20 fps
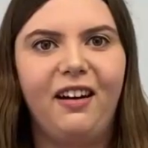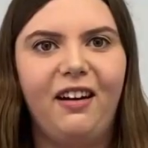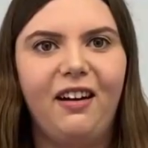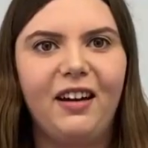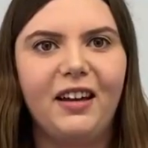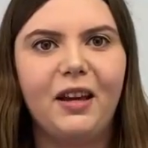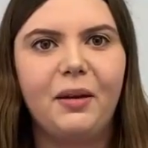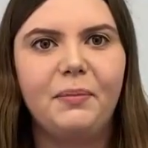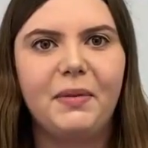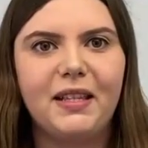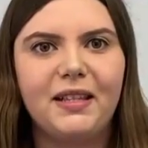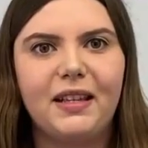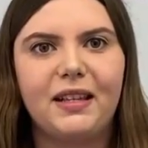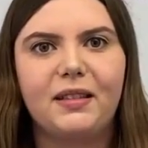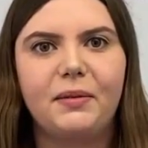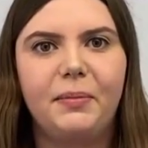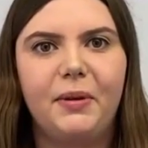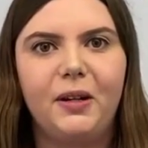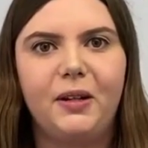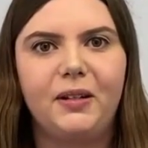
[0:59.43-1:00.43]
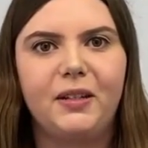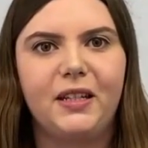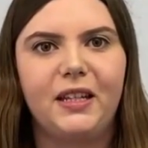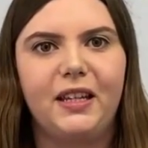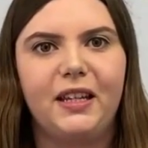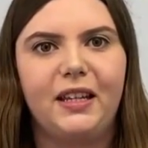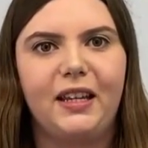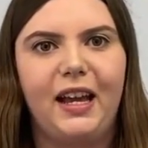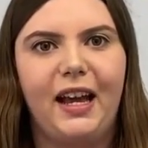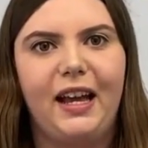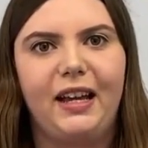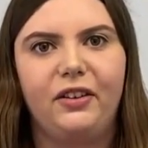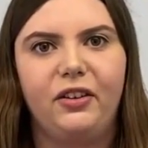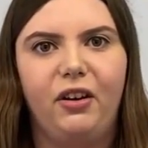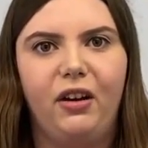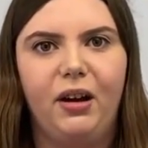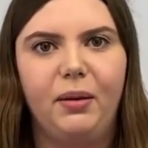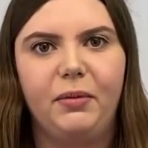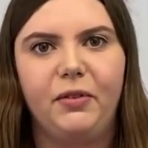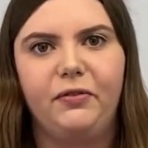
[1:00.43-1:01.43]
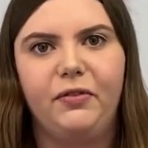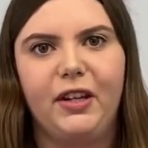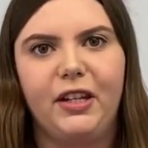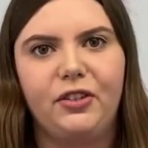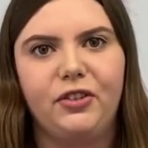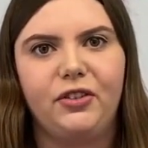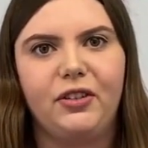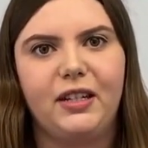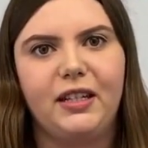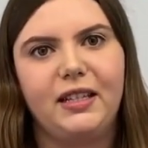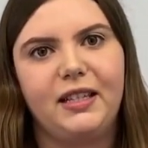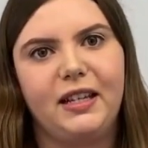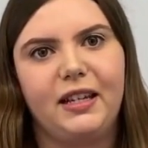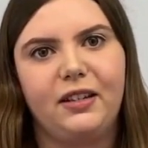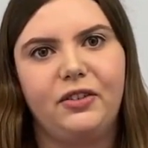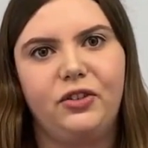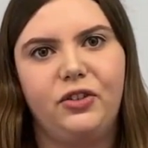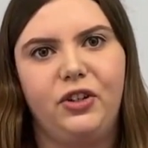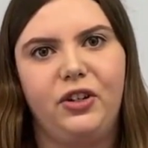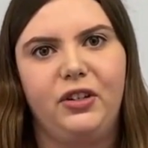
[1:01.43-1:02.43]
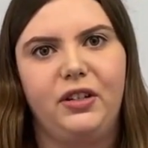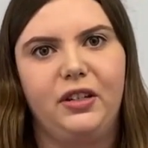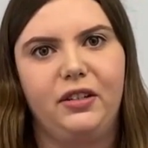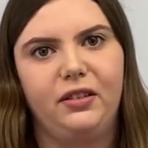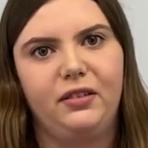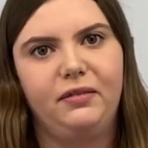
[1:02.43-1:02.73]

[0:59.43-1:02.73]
Hi, I'm Miss Aspardi and I'm the Victory 6 tutor.